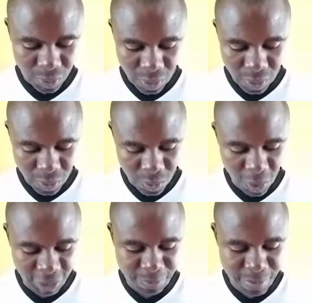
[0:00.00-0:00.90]

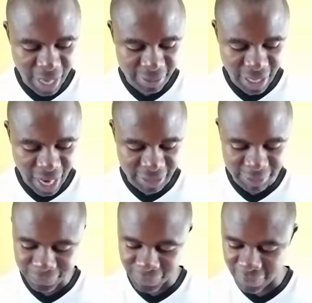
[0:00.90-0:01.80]
was marked as
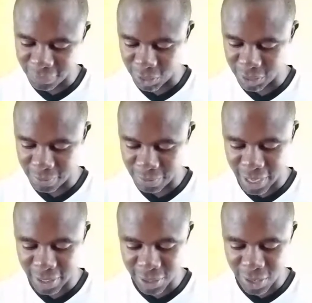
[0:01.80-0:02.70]
favored by
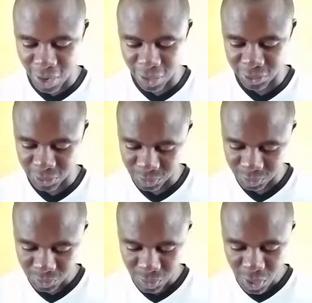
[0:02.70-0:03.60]
the gods
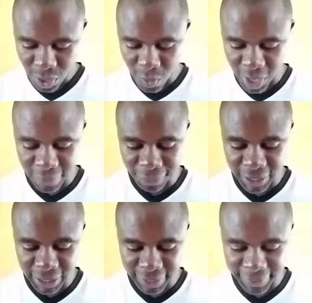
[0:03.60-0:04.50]
when a
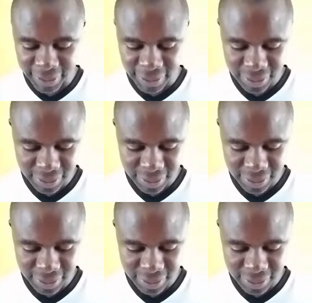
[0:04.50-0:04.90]
flickering